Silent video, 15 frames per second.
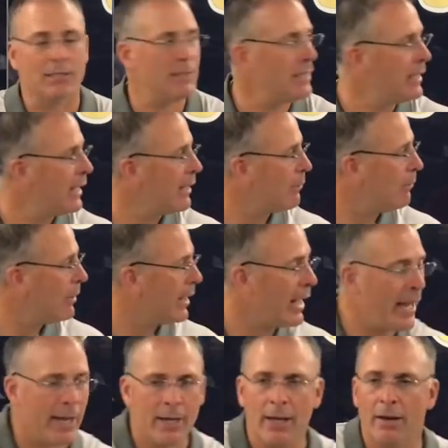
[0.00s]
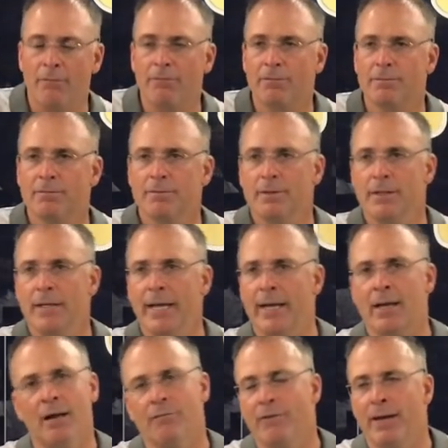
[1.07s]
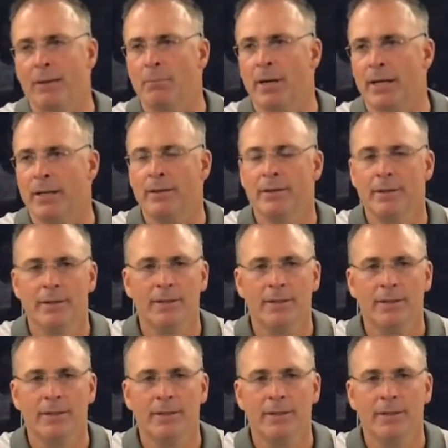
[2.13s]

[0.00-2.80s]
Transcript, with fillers: And, and I don't want to handcuff handcuff anybody.